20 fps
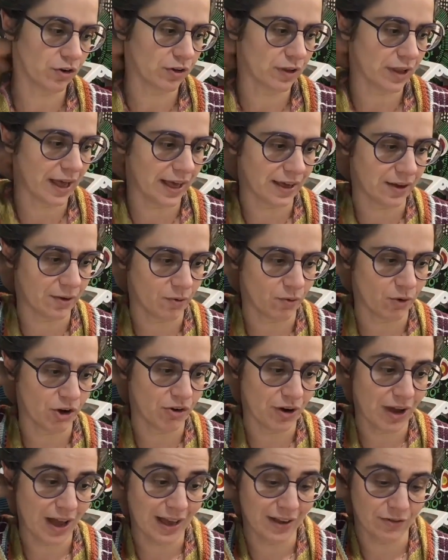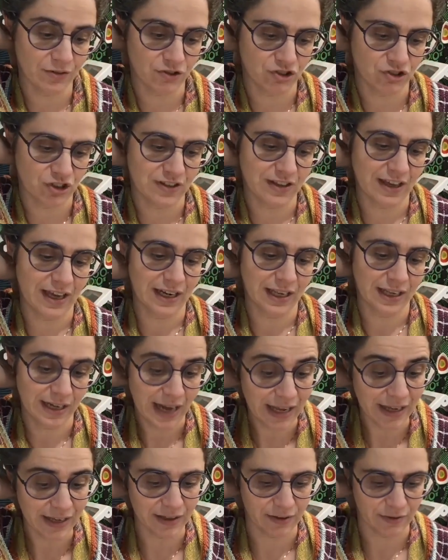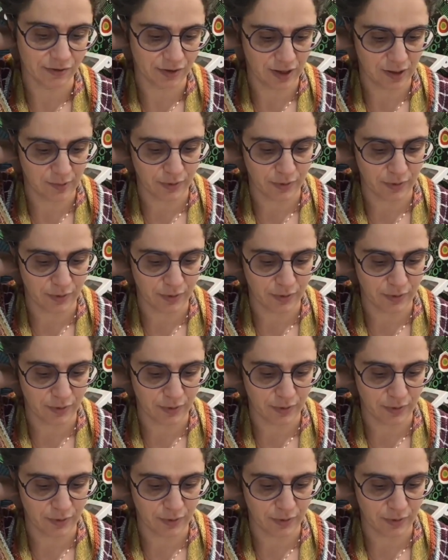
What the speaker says: not deciding negatively,